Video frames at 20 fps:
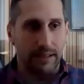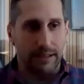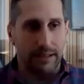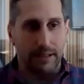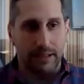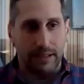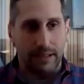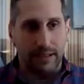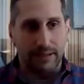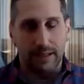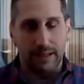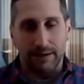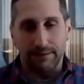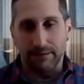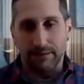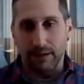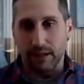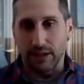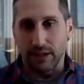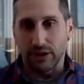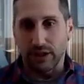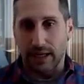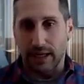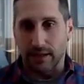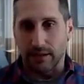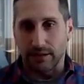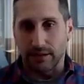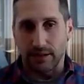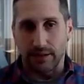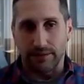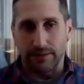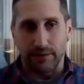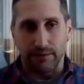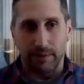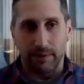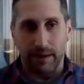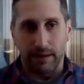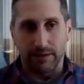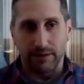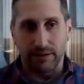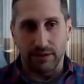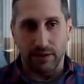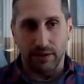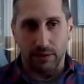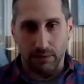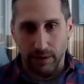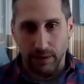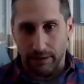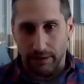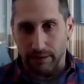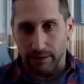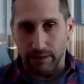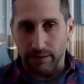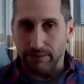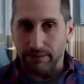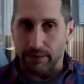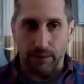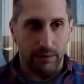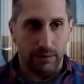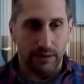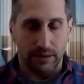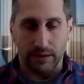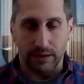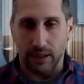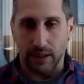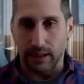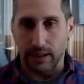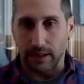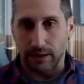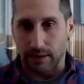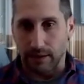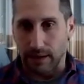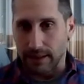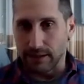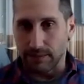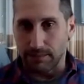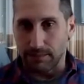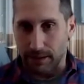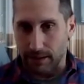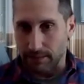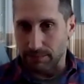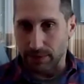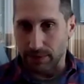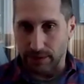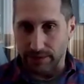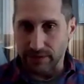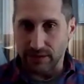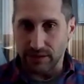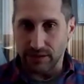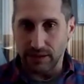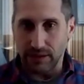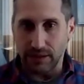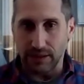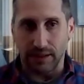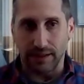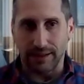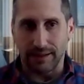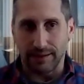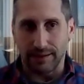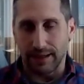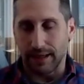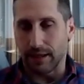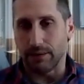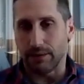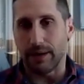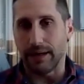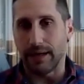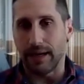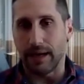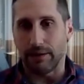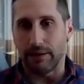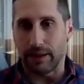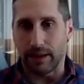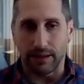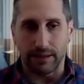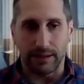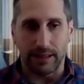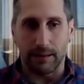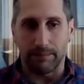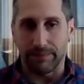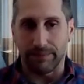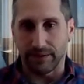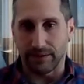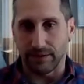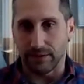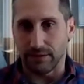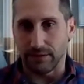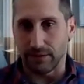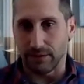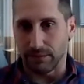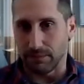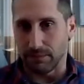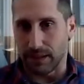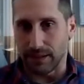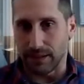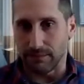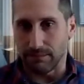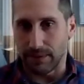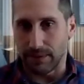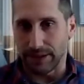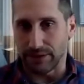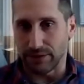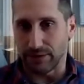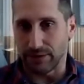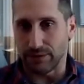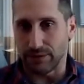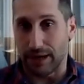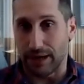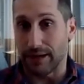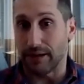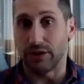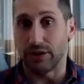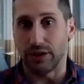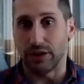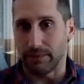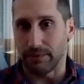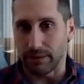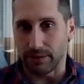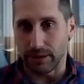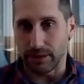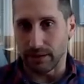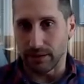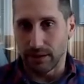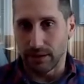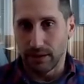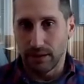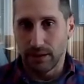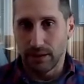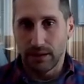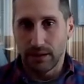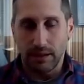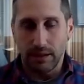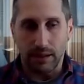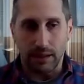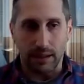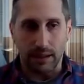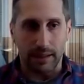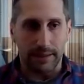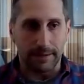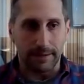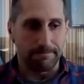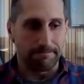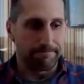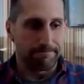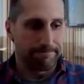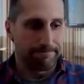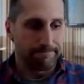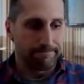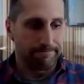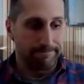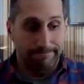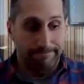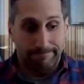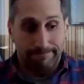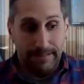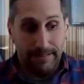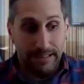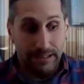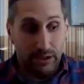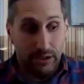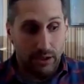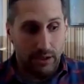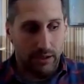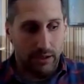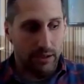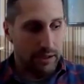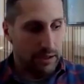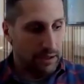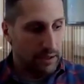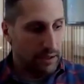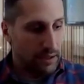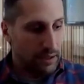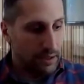it's definitely a challenge if you've been so narrowly focused on your ad spend previously, on how do I now then adopt this into my strategy building. Um, that's hard.